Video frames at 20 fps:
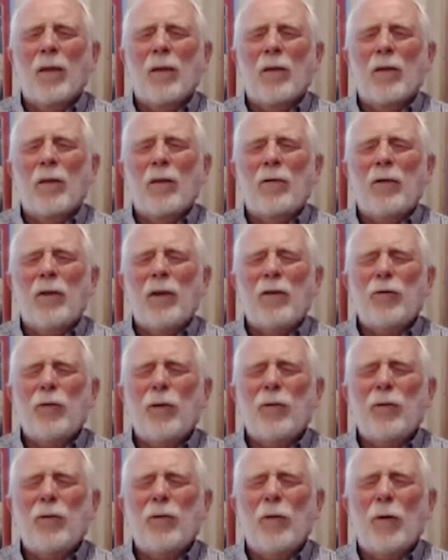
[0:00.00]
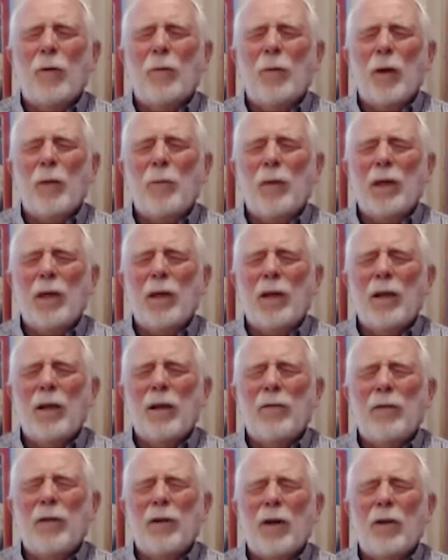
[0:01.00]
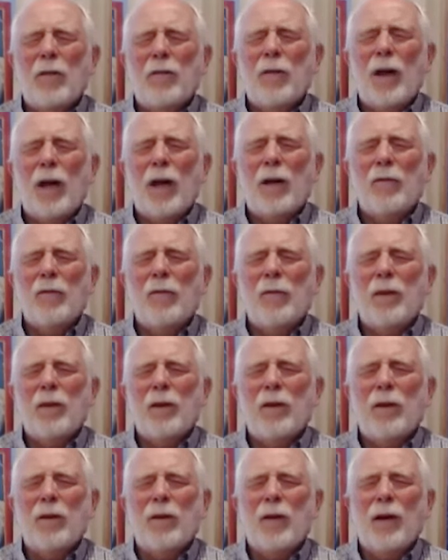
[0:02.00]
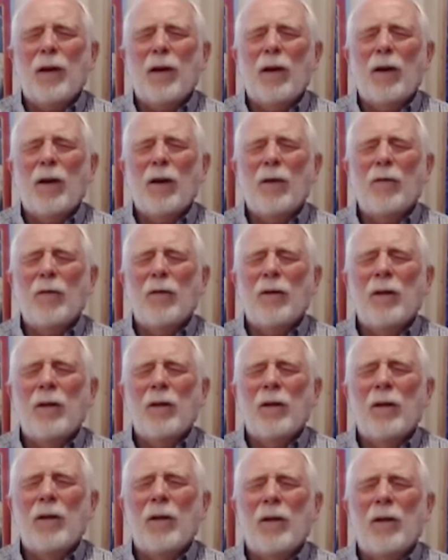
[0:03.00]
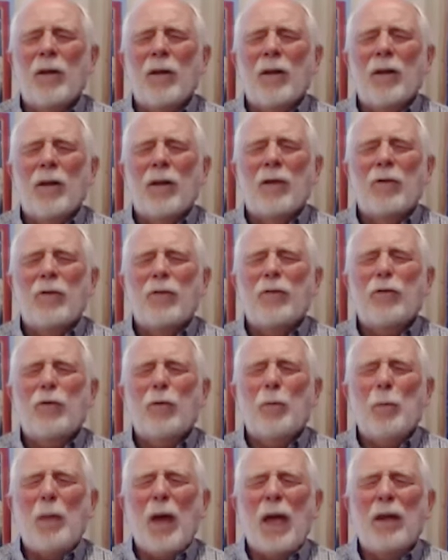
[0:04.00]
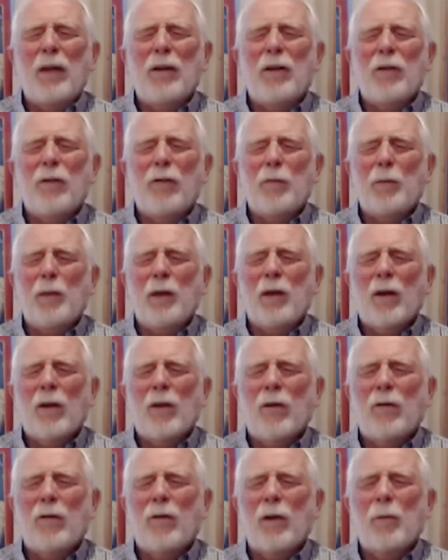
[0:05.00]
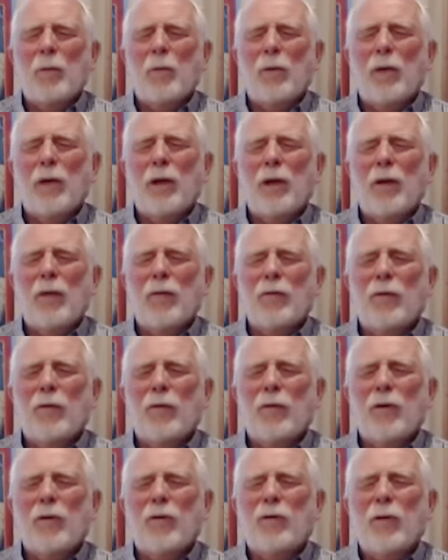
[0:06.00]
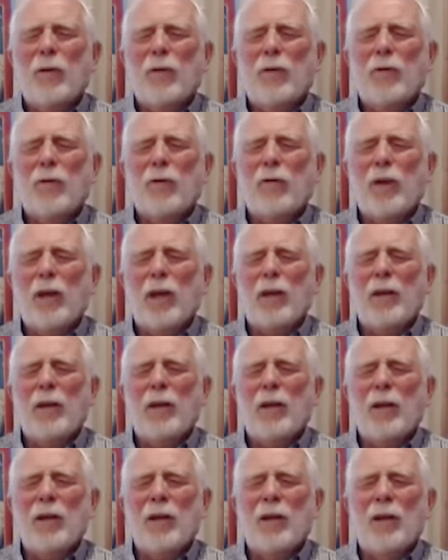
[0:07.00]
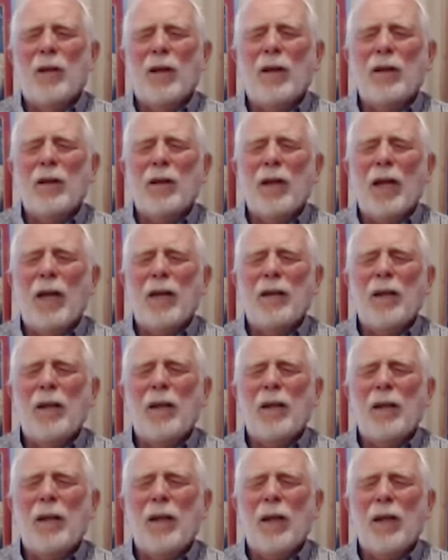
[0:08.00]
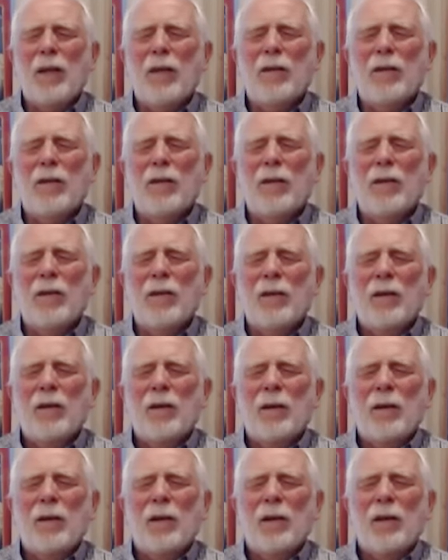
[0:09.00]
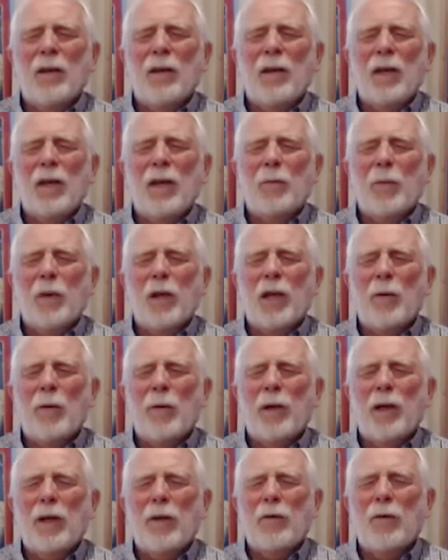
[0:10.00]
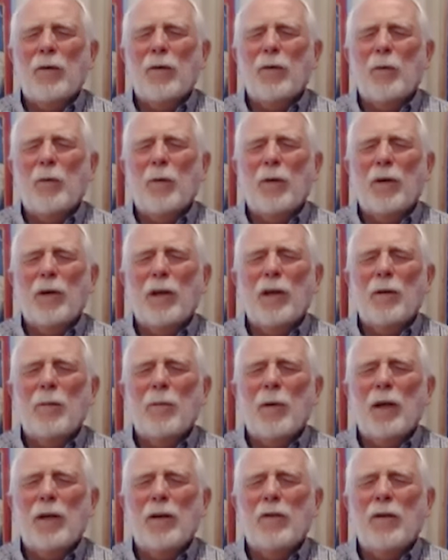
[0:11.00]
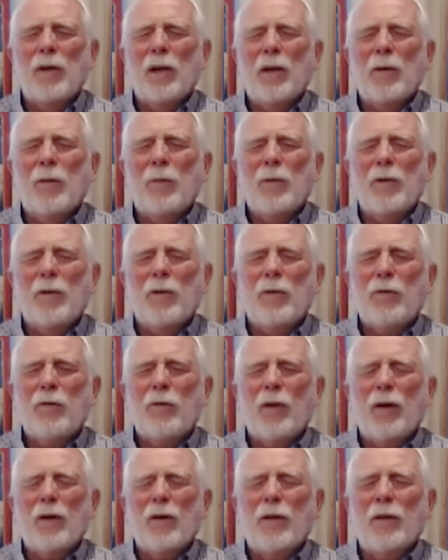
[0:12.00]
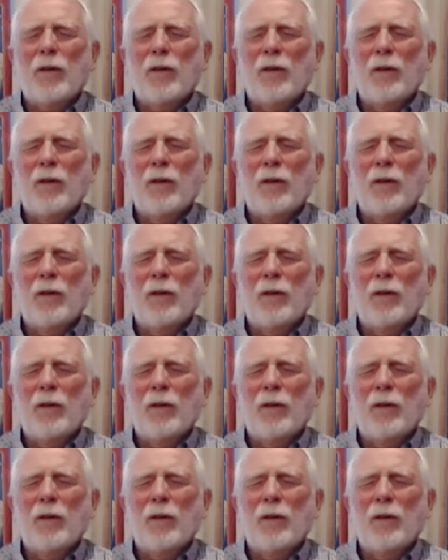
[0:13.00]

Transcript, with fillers: The teachings of Omraam Mikhaël Aïvanhov, I feel, are stupendous because they bring us this understanding again and again. And when I went out this morning and meditated with the sun,